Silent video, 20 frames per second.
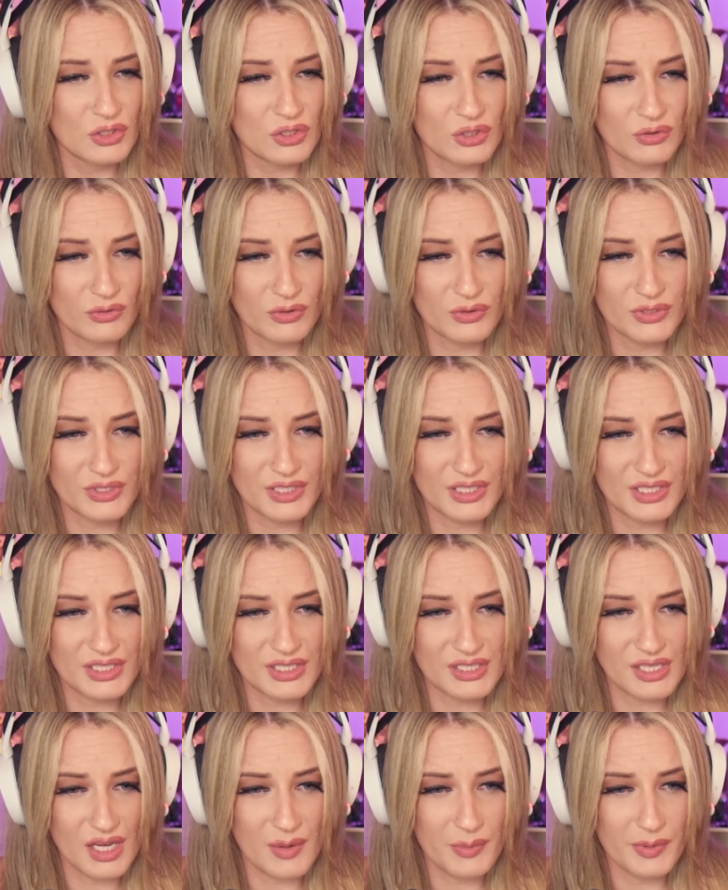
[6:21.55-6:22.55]
Shiro's
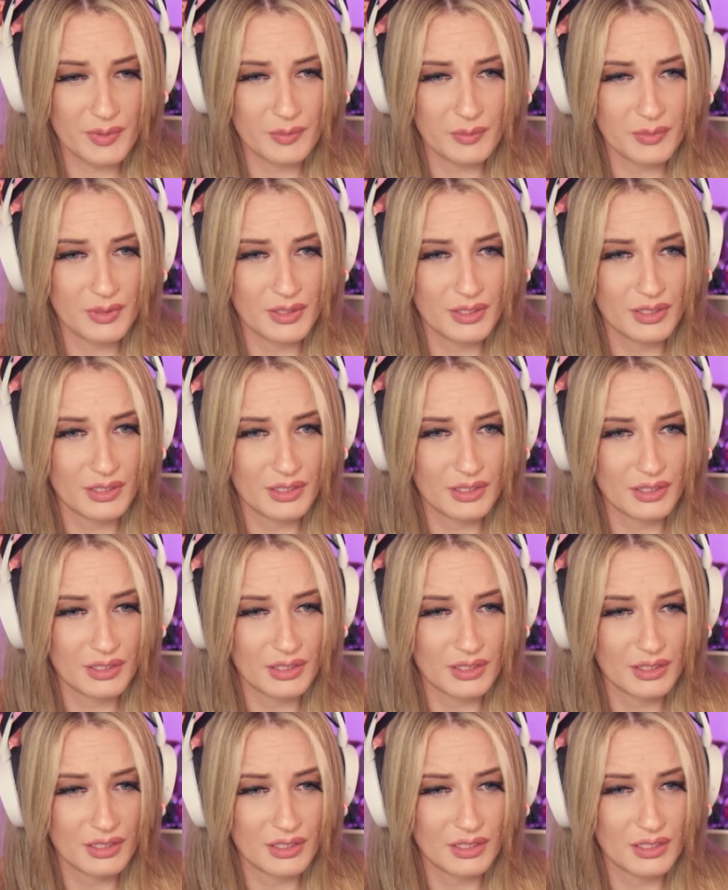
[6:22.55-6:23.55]
gonna stop him.
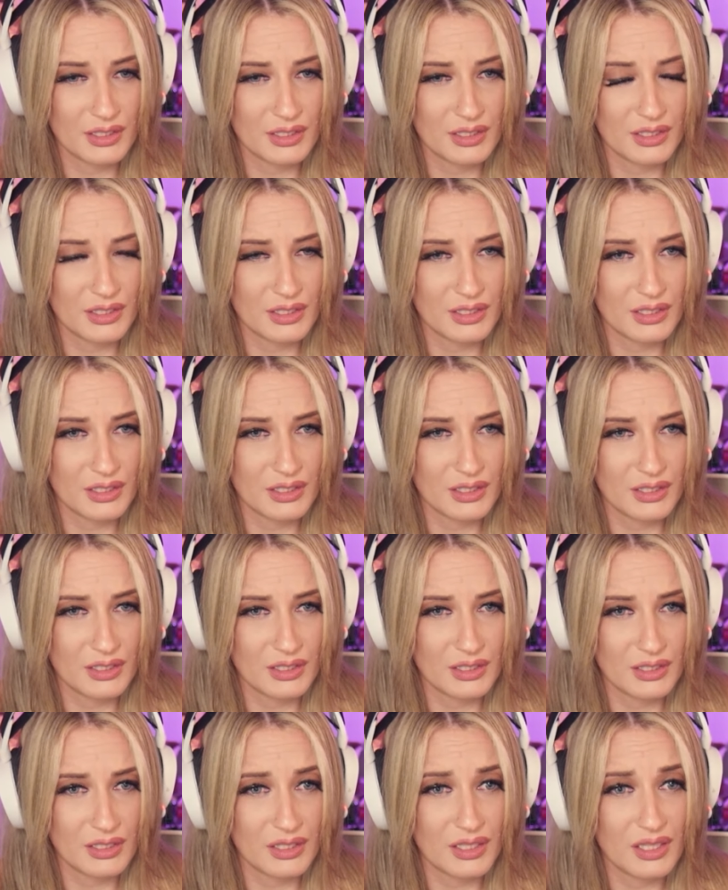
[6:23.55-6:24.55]
Help me,
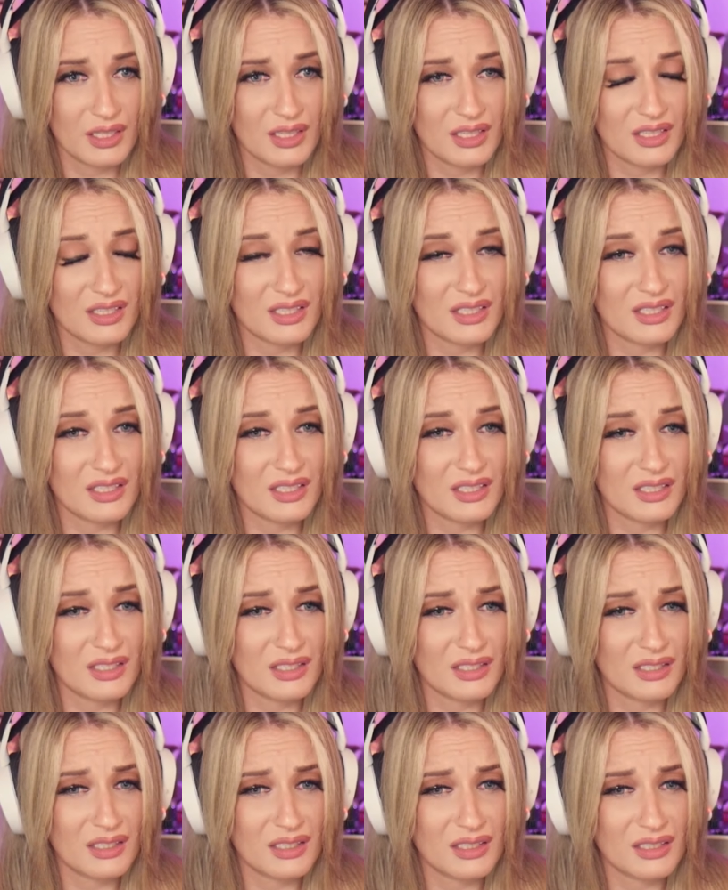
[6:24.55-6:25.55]

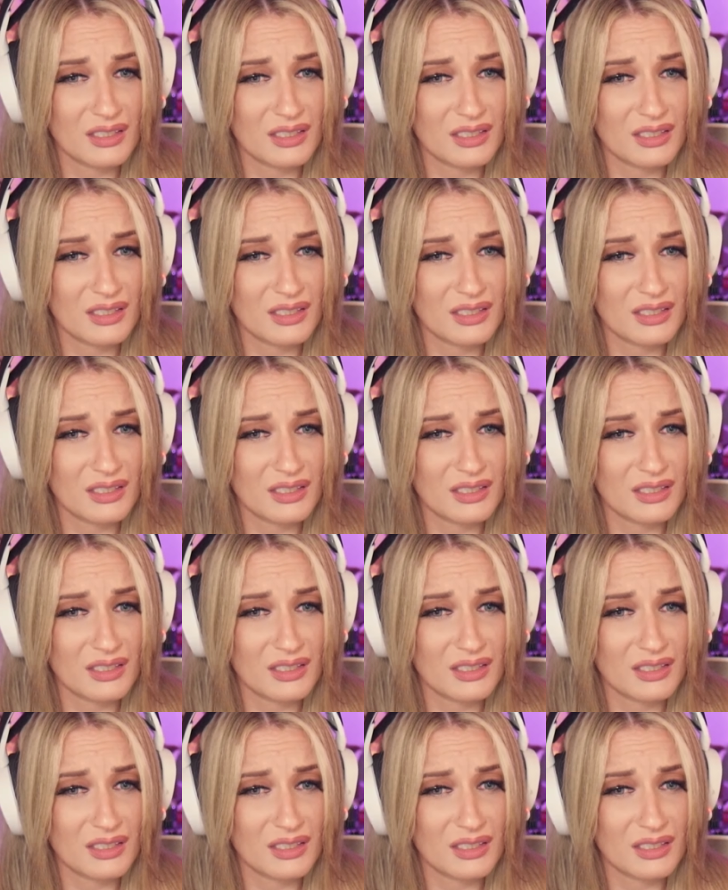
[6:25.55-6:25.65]
brother.